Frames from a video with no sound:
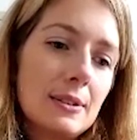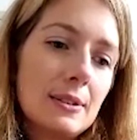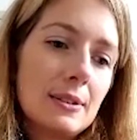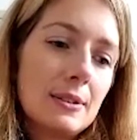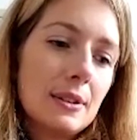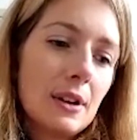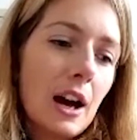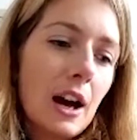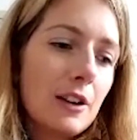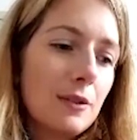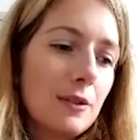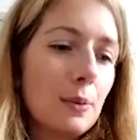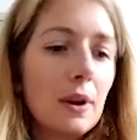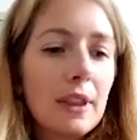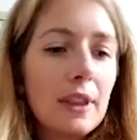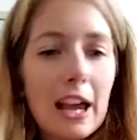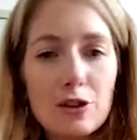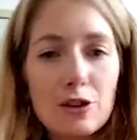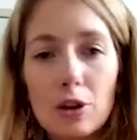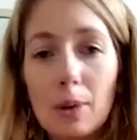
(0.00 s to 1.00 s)
kind of what
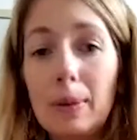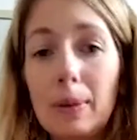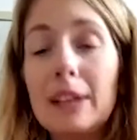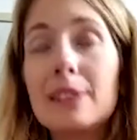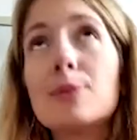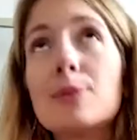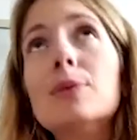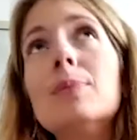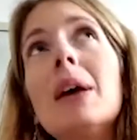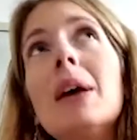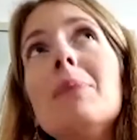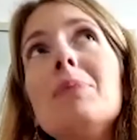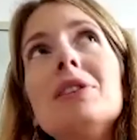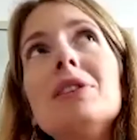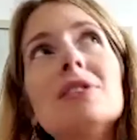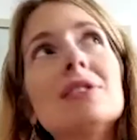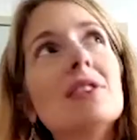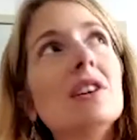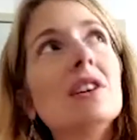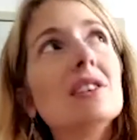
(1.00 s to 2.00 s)
their job is, or maybe
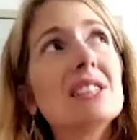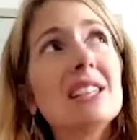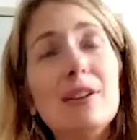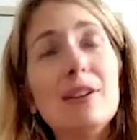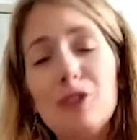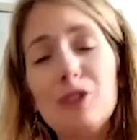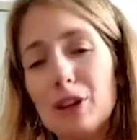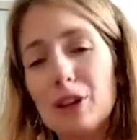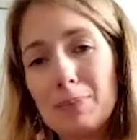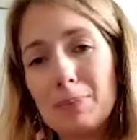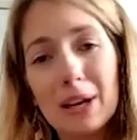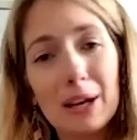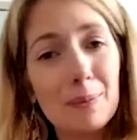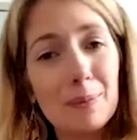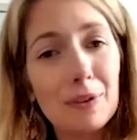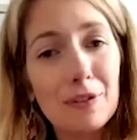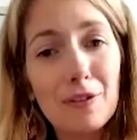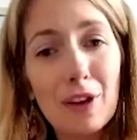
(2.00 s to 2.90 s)
just asking if you can pick up the